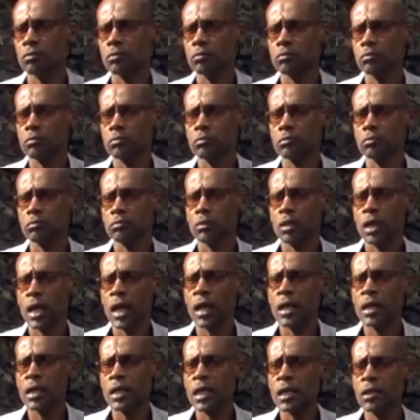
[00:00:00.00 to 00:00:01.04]
Okay.
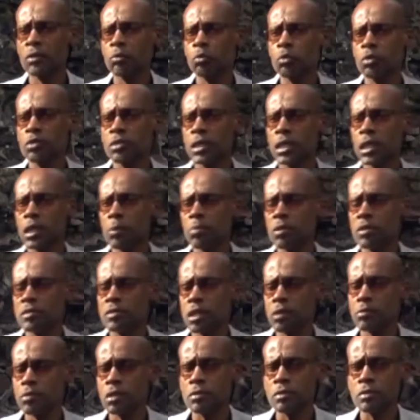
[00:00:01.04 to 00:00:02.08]
And it was a leper
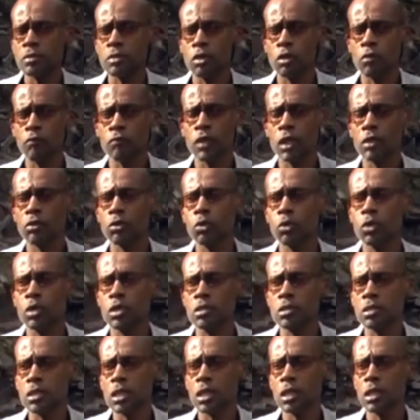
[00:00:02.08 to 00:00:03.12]
asylum that served not only
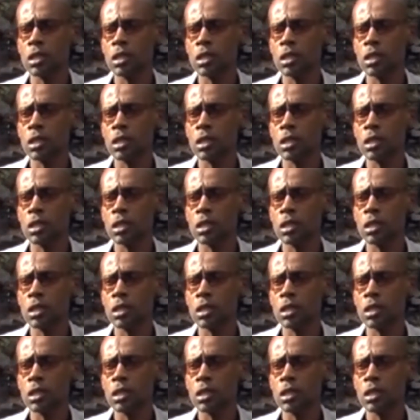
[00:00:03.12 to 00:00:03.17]
St.